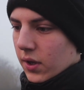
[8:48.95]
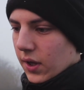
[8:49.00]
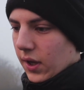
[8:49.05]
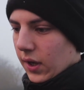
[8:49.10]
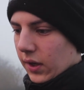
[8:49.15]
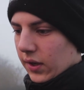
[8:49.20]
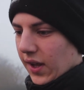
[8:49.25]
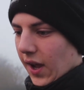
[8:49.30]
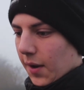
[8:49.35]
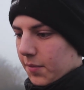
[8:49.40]

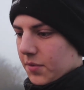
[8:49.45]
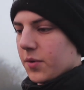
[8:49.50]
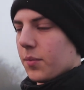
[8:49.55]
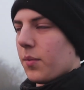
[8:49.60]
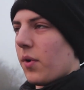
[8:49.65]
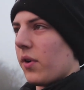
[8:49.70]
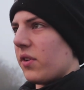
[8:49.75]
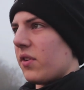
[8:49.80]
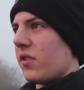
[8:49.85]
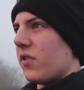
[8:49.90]
in Capture
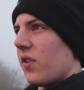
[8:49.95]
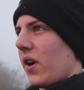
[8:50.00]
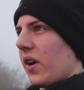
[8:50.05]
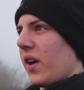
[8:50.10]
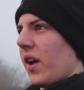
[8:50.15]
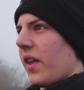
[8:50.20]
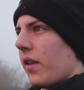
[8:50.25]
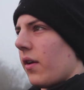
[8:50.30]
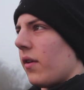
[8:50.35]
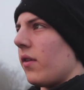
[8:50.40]
One to try
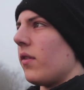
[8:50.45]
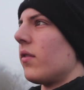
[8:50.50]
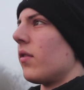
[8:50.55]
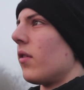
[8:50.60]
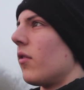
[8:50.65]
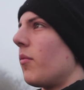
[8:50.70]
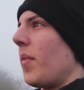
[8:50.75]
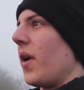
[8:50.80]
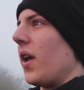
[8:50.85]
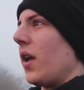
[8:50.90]
and get those
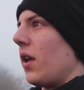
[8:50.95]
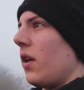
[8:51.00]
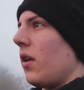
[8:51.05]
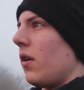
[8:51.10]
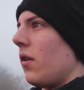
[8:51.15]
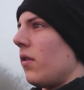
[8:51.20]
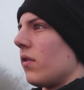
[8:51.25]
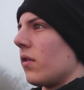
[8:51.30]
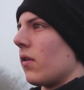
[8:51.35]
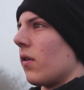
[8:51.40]
sort of pink
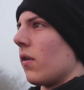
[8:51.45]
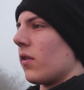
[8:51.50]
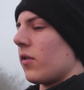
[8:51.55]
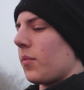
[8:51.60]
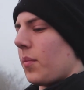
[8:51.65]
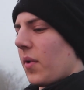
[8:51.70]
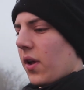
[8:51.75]
hues across.